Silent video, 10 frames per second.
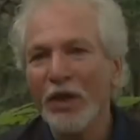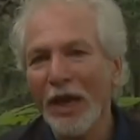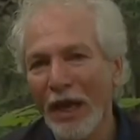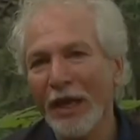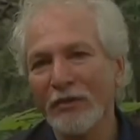
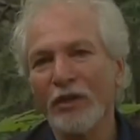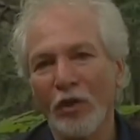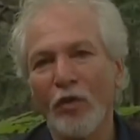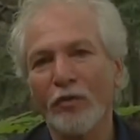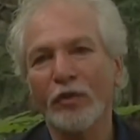can get
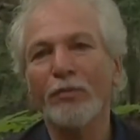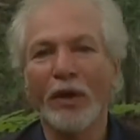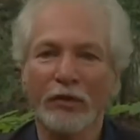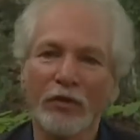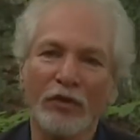over
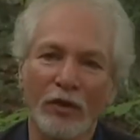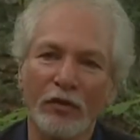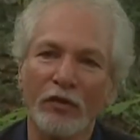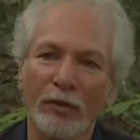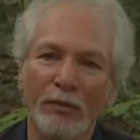dependency on
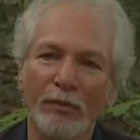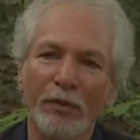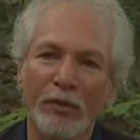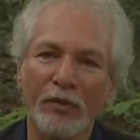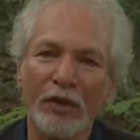sleeping
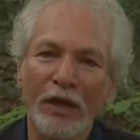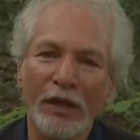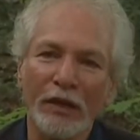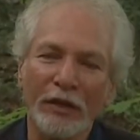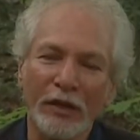pills.
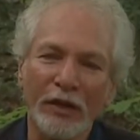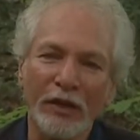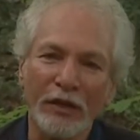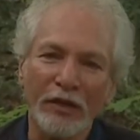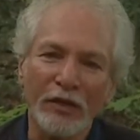Uh, it,
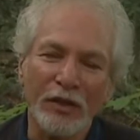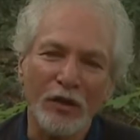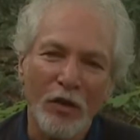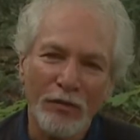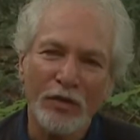it, it,
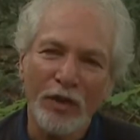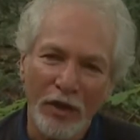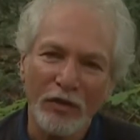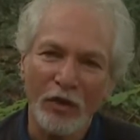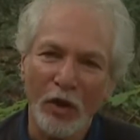often
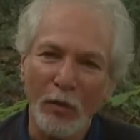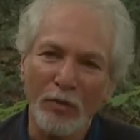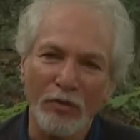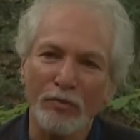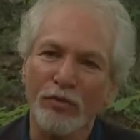takes the help
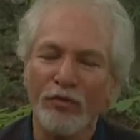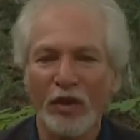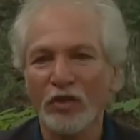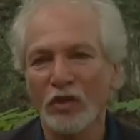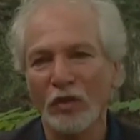of a
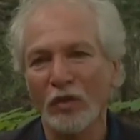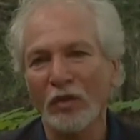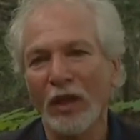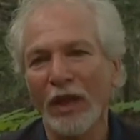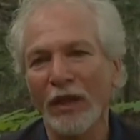
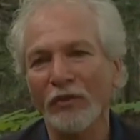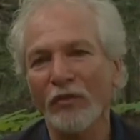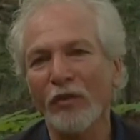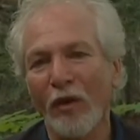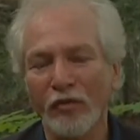professional and
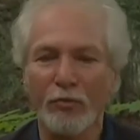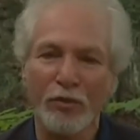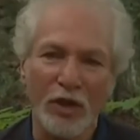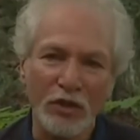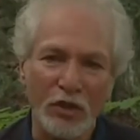involves a
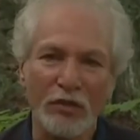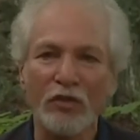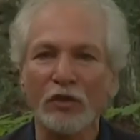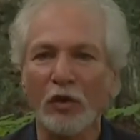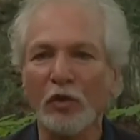process of
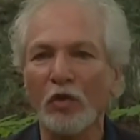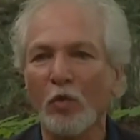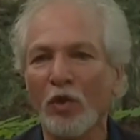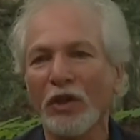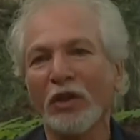slowly
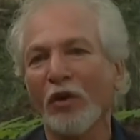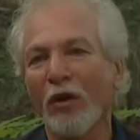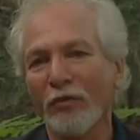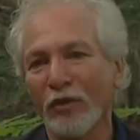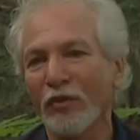weaning
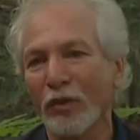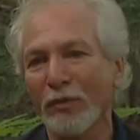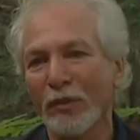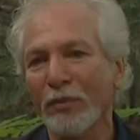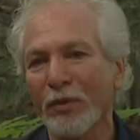off the
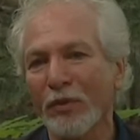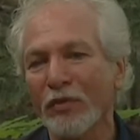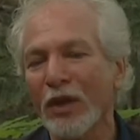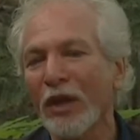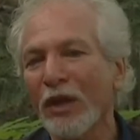sleeping pills.
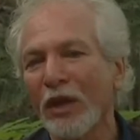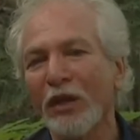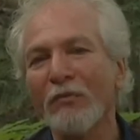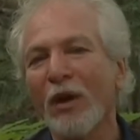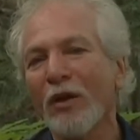
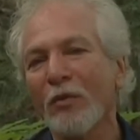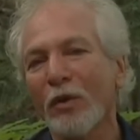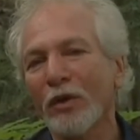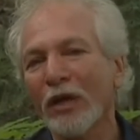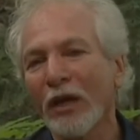In my
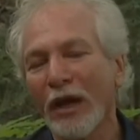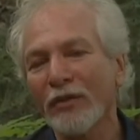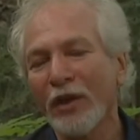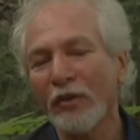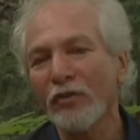work, I
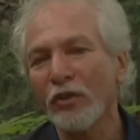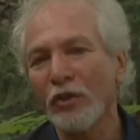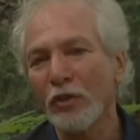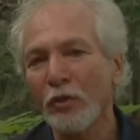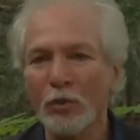tend to
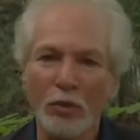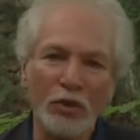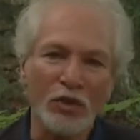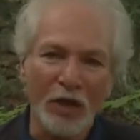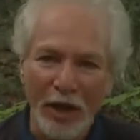
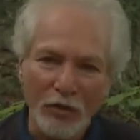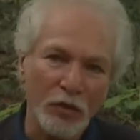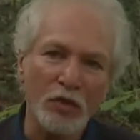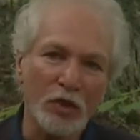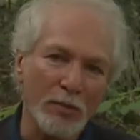use
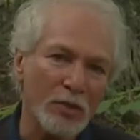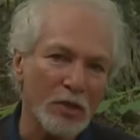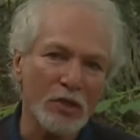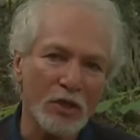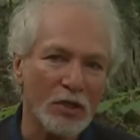natural
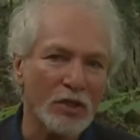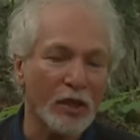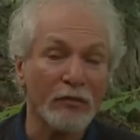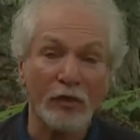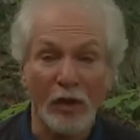substances
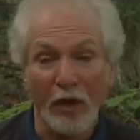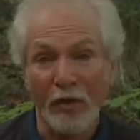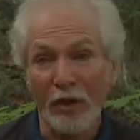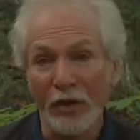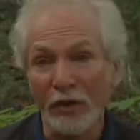like
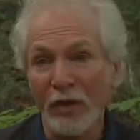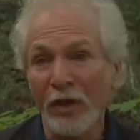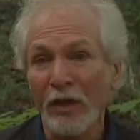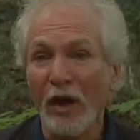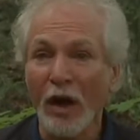valerian,
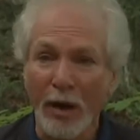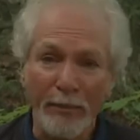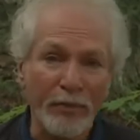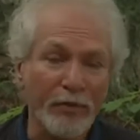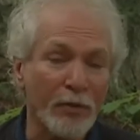
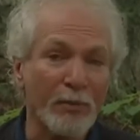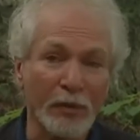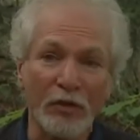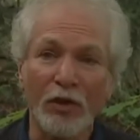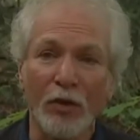hops,
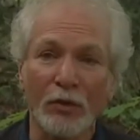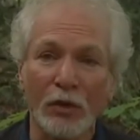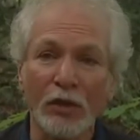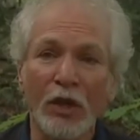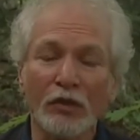
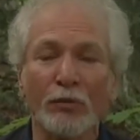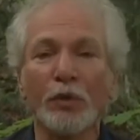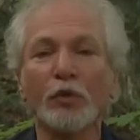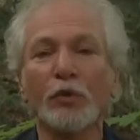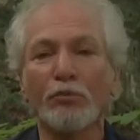melatonin to
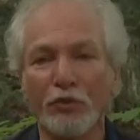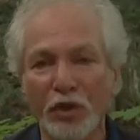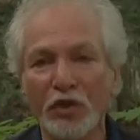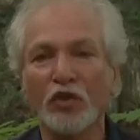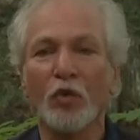build a
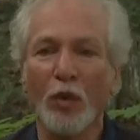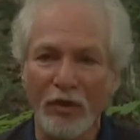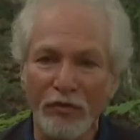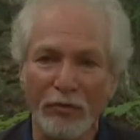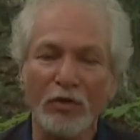bridge away
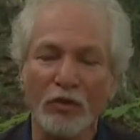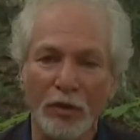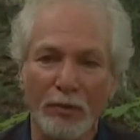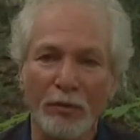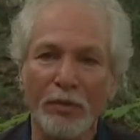from the
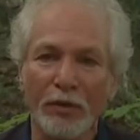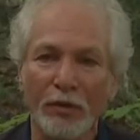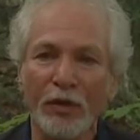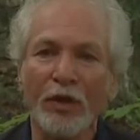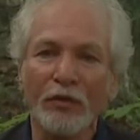sleeping
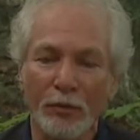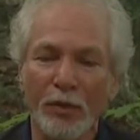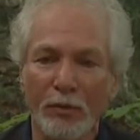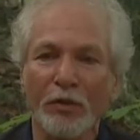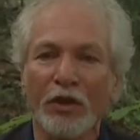pill so
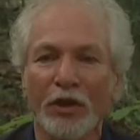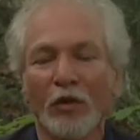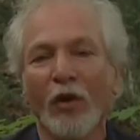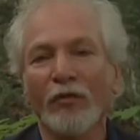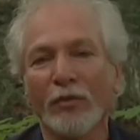people can get
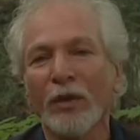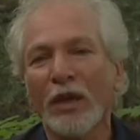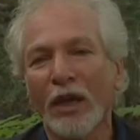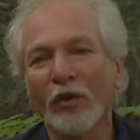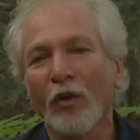off them.
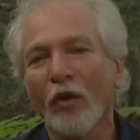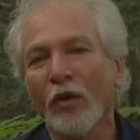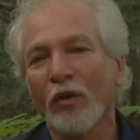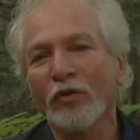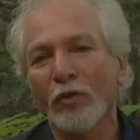And
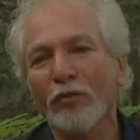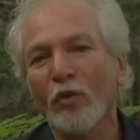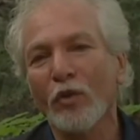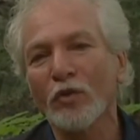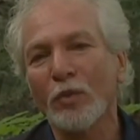also, of
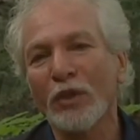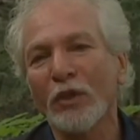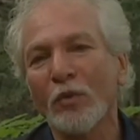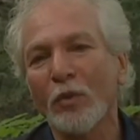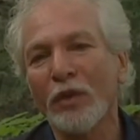course,
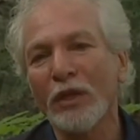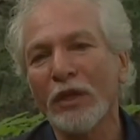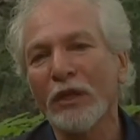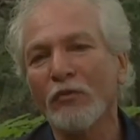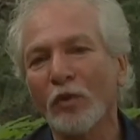we,
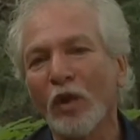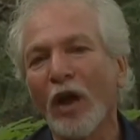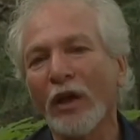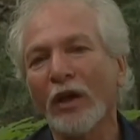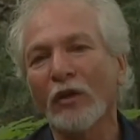we
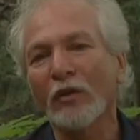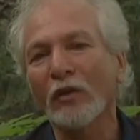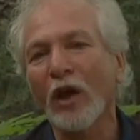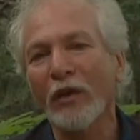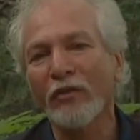rely on a
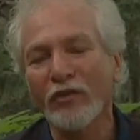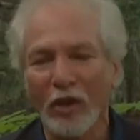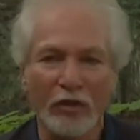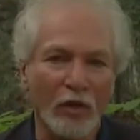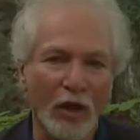lot of
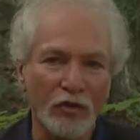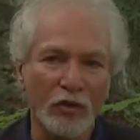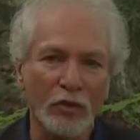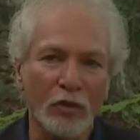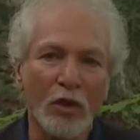
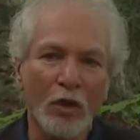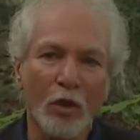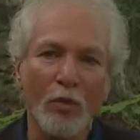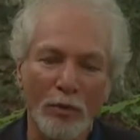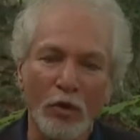psychological
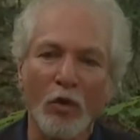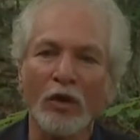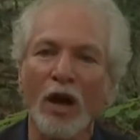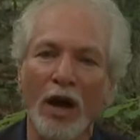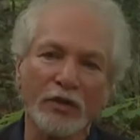or what we call
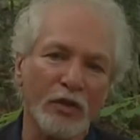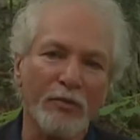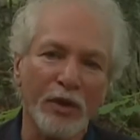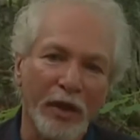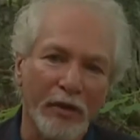cognitive
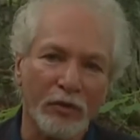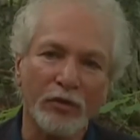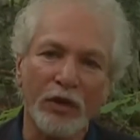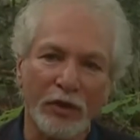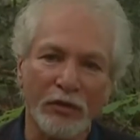
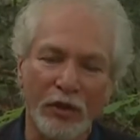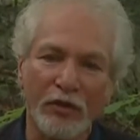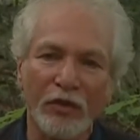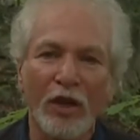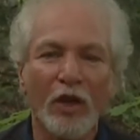behavioral
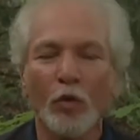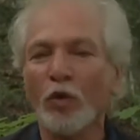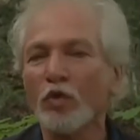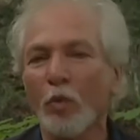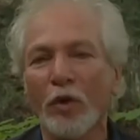techniques,
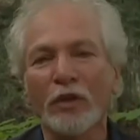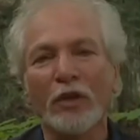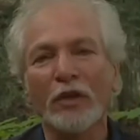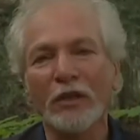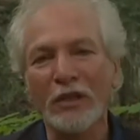which work
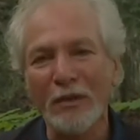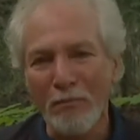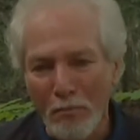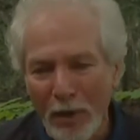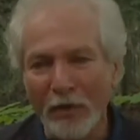
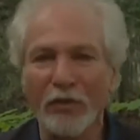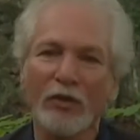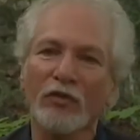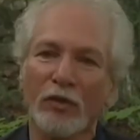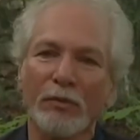better
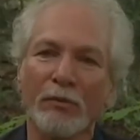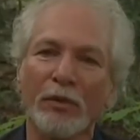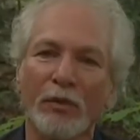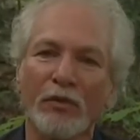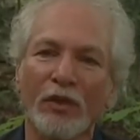than sleeping
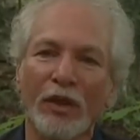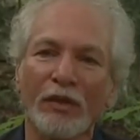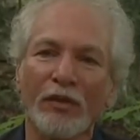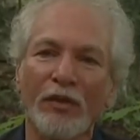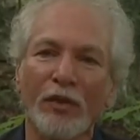pills
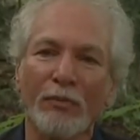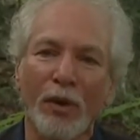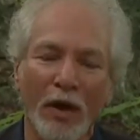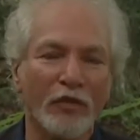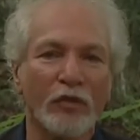and their
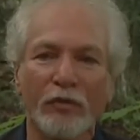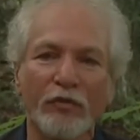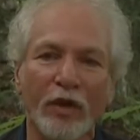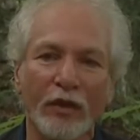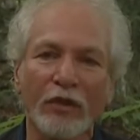positive
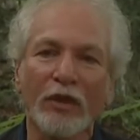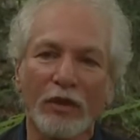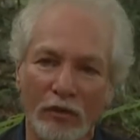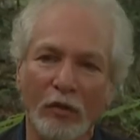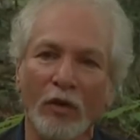effect
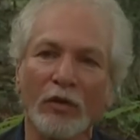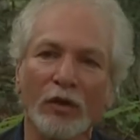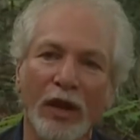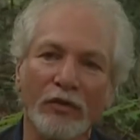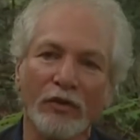is longer
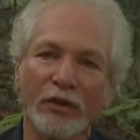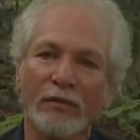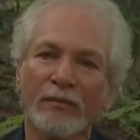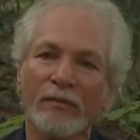lasting.